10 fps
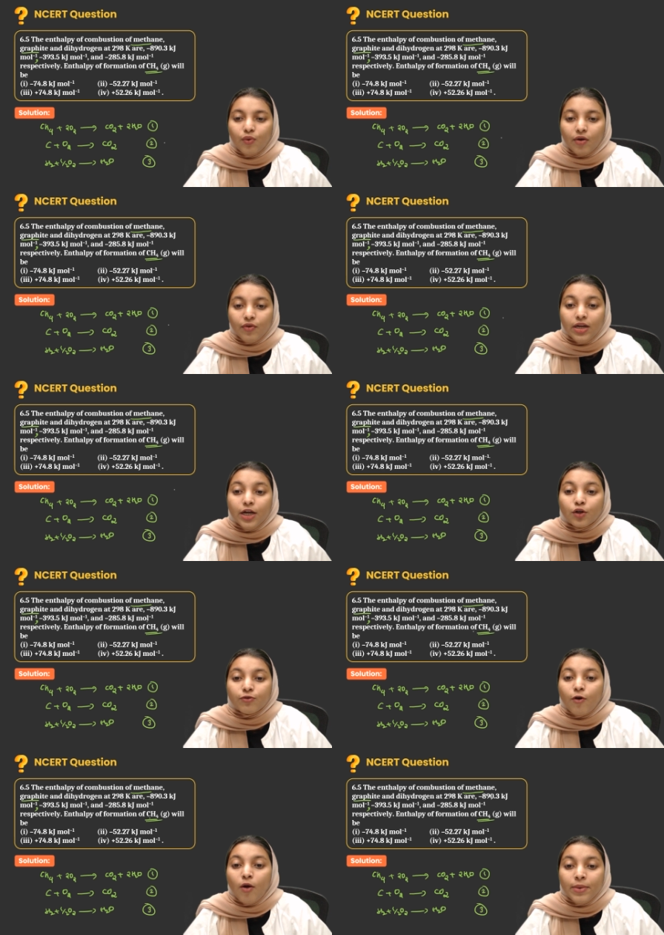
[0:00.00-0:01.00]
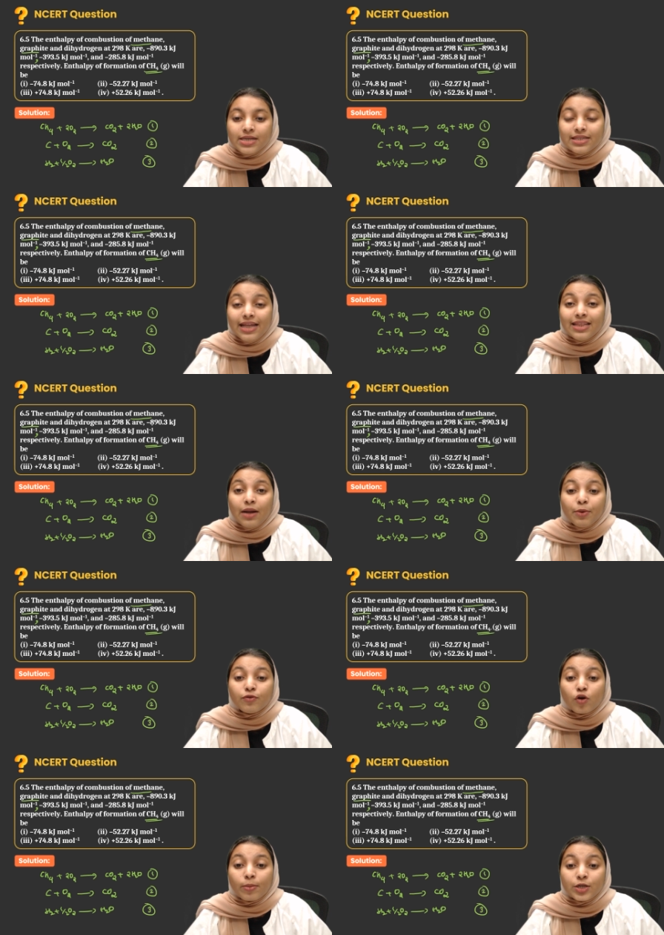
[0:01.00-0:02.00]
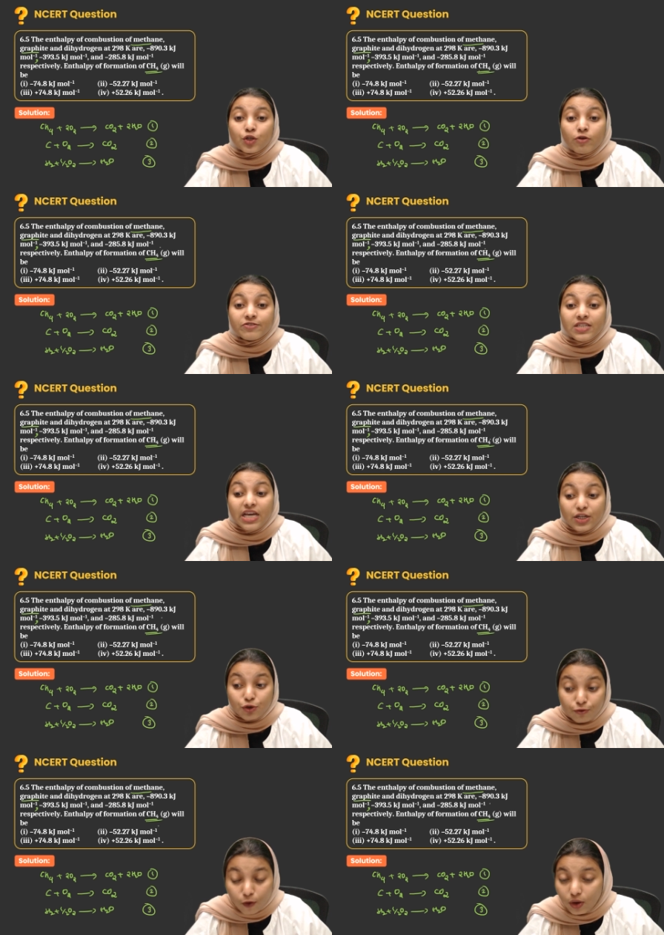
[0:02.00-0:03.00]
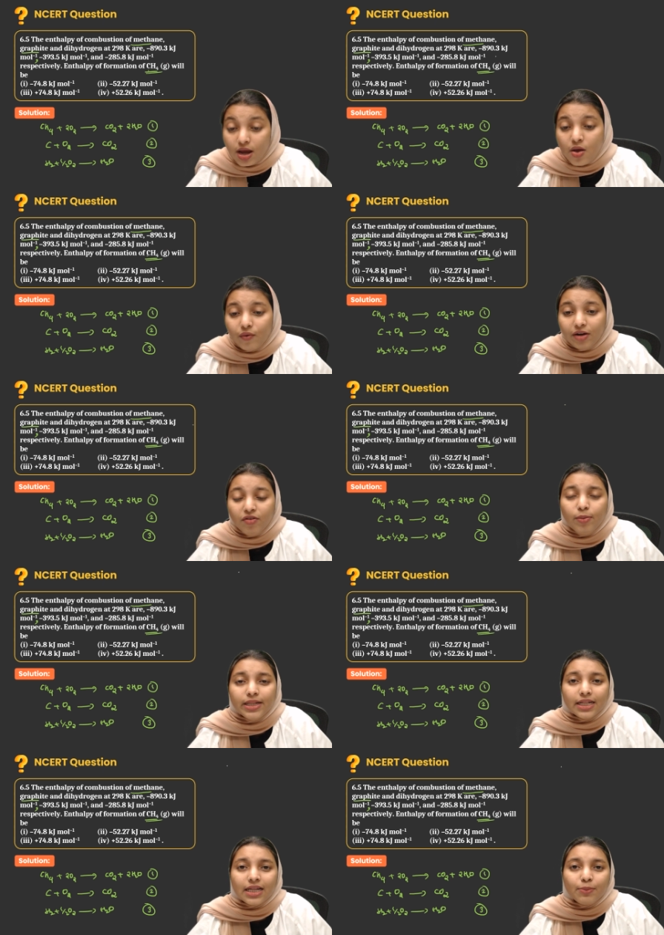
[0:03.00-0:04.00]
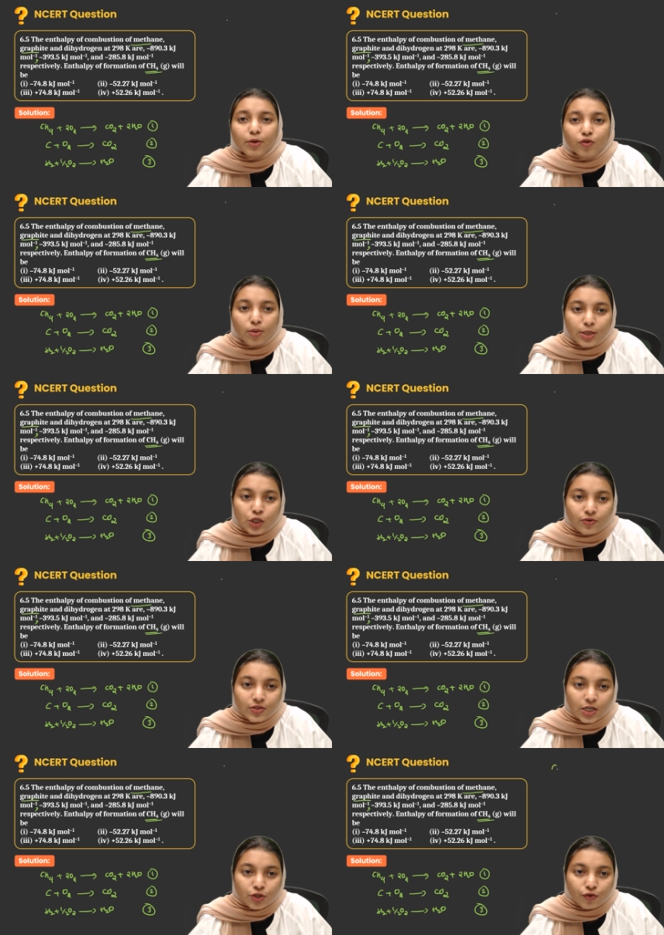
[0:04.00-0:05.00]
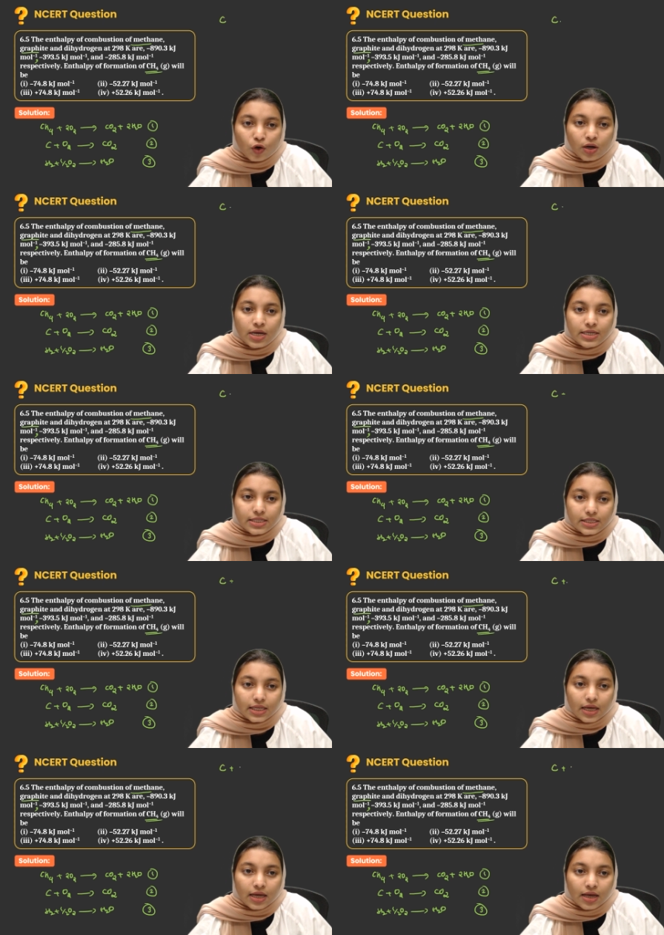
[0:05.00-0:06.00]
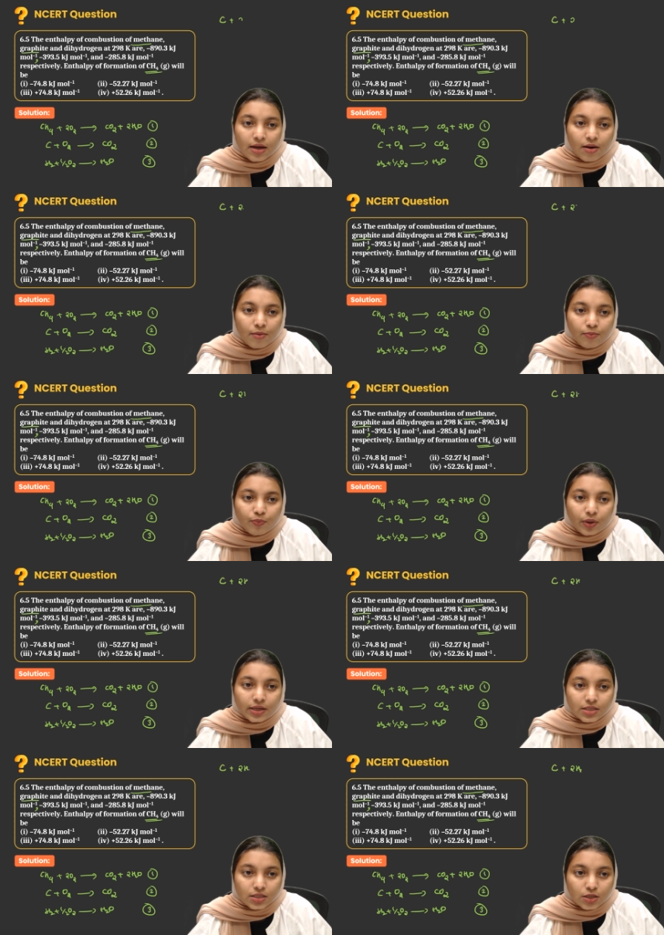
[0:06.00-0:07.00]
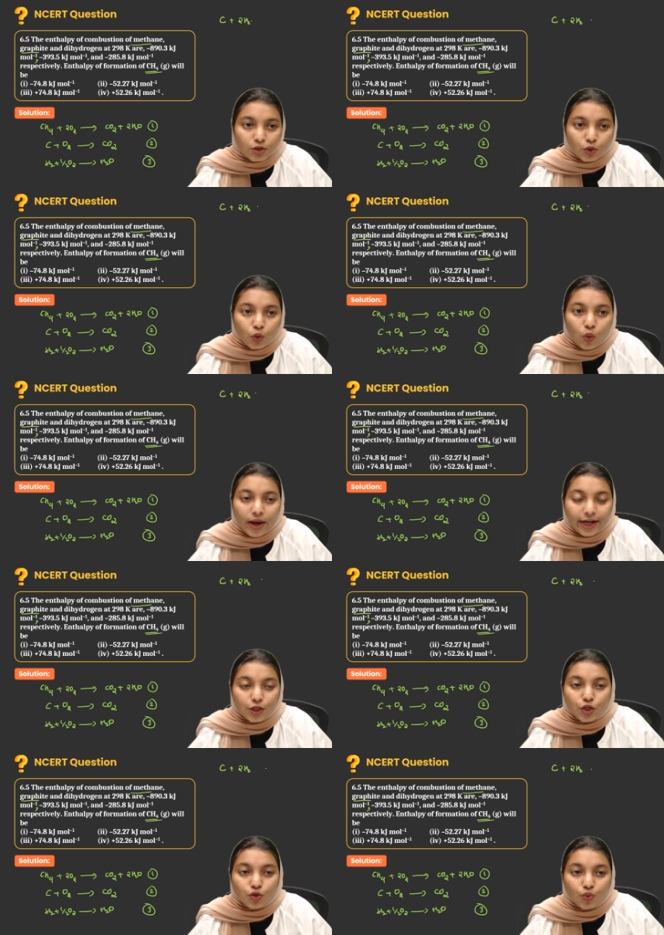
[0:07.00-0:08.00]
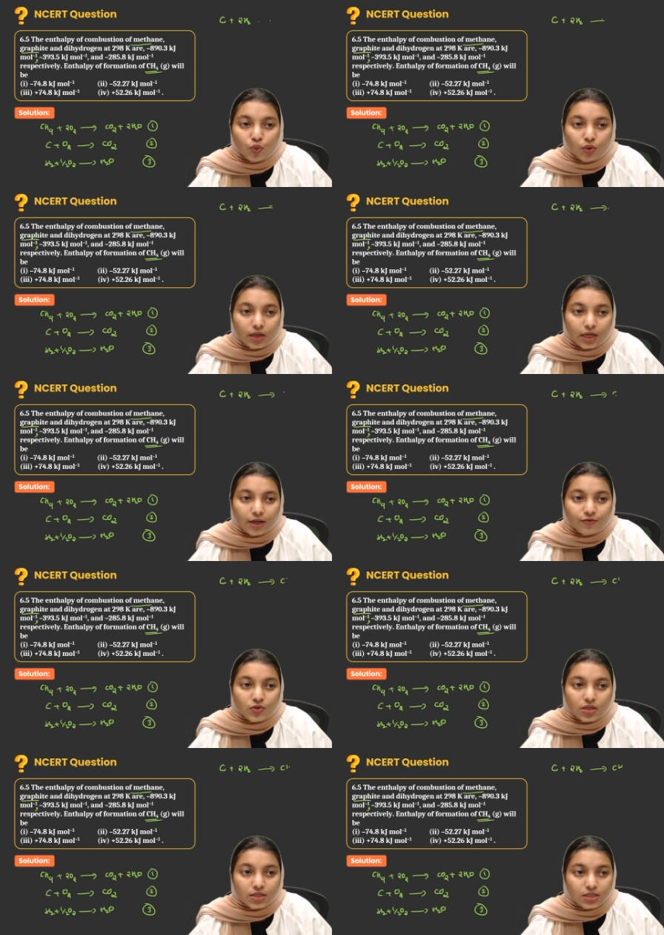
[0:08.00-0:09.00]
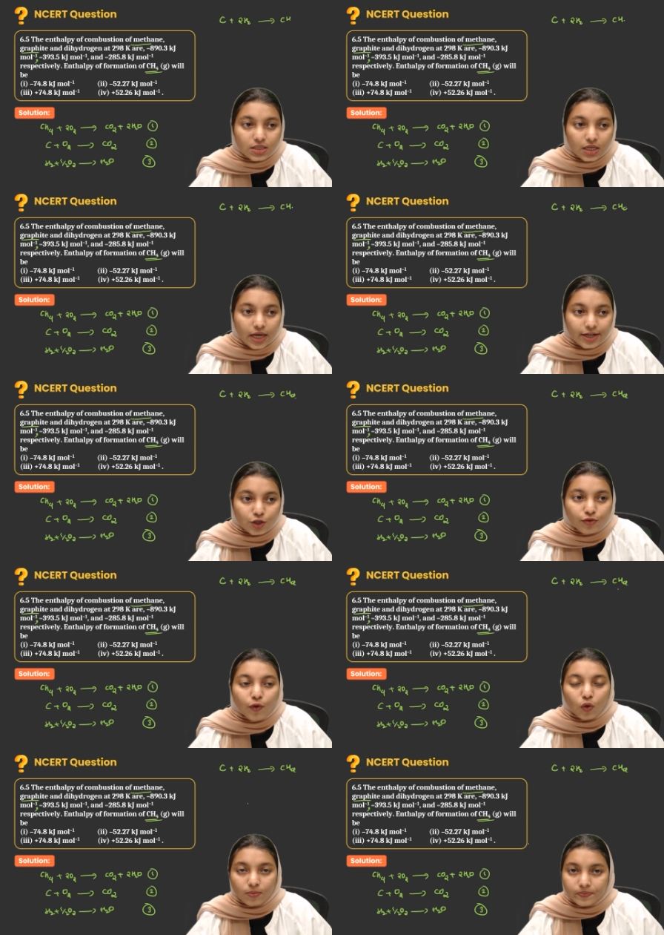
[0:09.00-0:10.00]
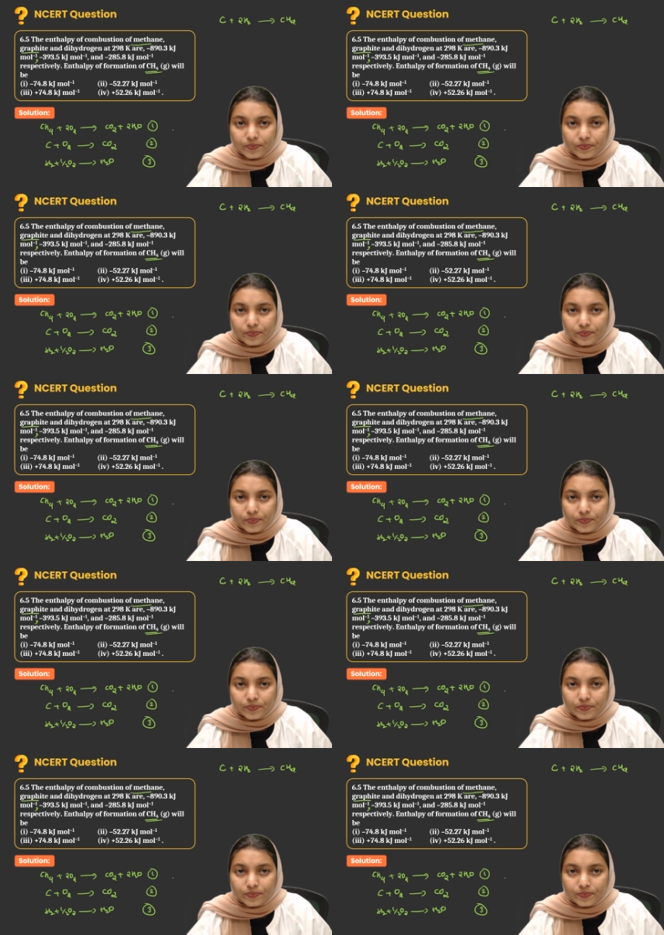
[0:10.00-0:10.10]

What we need to form is the enthalpy of formation of CH4. What will be the enthalpy of formation of CH4? C plus 2H2 gives CH4.